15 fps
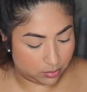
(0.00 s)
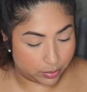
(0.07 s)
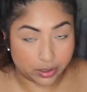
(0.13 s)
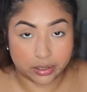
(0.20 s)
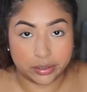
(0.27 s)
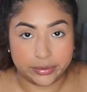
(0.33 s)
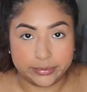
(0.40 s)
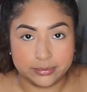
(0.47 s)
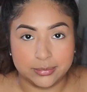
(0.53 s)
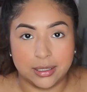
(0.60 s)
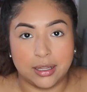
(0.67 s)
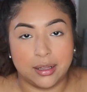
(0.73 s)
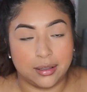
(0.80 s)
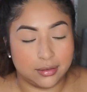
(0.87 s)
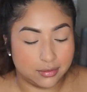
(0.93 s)
her,
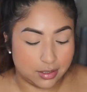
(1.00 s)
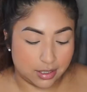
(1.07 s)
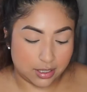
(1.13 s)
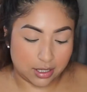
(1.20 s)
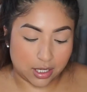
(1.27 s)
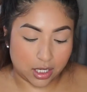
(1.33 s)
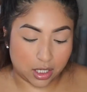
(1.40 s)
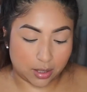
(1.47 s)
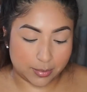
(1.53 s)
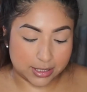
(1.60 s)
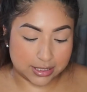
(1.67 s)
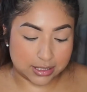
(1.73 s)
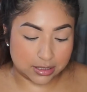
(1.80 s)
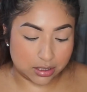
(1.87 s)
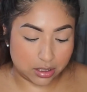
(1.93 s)

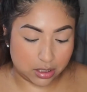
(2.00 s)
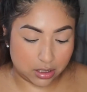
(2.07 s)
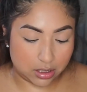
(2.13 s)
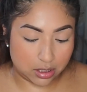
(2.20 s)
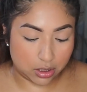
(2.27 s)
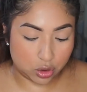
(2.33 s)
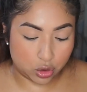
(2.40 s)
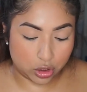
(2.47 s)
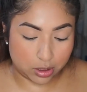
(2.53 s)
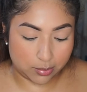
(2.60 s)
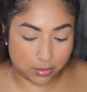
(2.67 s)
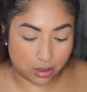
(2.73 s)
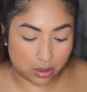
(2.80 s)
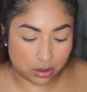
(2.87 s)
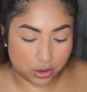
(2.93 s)
it's in the
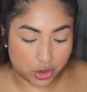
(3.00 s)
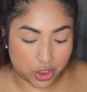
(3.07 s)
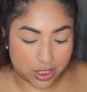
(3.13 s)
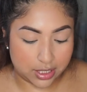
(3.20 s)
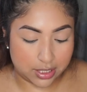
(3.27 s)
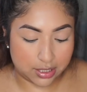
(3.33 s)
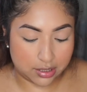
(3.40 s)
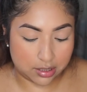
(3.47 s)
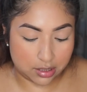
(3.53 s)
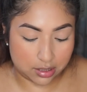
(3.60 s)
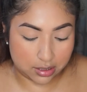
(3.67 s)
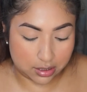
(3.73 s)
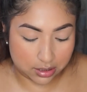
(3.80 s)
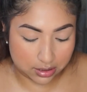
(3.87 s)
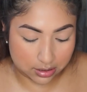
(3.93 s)
Dreamer shade, I think
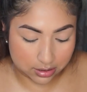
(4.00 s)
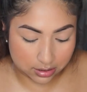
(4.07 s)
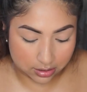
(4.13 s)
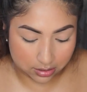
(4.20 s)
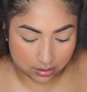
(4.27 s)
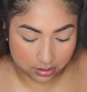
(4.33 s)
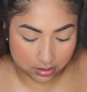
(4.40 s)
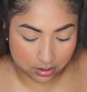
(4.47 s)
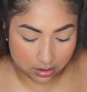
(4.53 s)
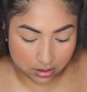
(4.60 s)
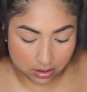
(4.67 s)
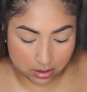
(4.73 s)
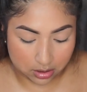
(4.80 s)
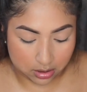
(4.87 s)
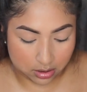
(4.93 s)
it is.
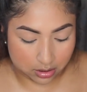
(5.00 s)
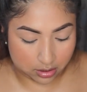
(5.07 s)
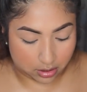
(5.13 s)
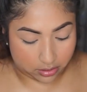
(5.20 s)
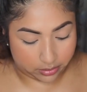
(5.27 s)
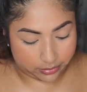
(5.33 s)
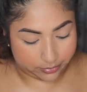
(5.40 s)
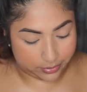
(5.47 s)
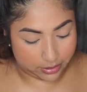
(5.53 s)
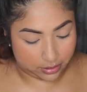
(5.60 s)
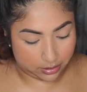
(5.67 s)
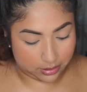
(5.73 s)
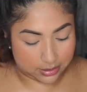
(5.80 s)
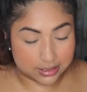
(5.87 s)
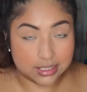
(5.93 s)
So it
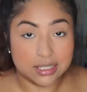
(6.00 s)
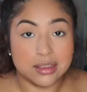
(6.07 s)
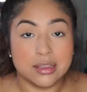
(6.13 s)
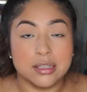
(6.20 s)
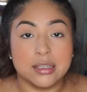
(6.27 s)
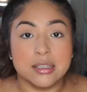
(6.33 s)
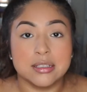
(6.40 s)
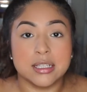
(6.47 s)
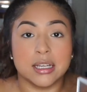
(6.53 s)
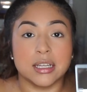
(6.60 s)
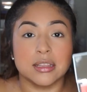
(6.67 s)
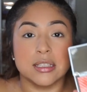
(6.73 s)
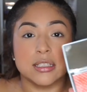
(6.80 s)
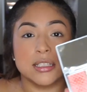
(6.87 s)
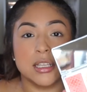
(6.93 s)
looks like this. I
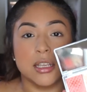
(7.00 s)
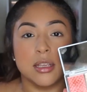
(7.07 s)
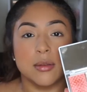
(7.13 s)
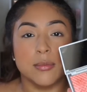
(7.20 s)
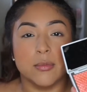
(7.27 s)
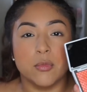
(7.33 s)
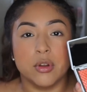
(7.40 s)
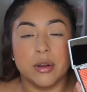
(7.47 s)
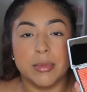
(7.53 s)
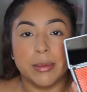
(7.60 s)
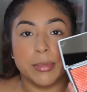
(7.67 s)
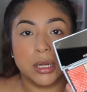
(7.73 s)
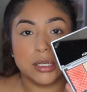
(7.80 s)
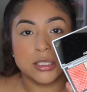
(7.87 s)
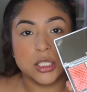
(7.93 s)
got this in one of my
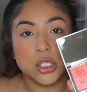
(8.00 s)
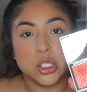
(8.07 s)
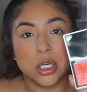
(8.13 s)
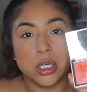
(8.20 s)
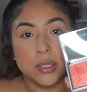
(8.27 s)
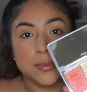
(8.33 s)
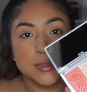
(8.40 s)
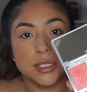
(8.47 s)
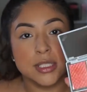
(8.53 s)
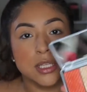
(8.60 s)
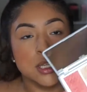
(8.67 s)
BoxyCharms.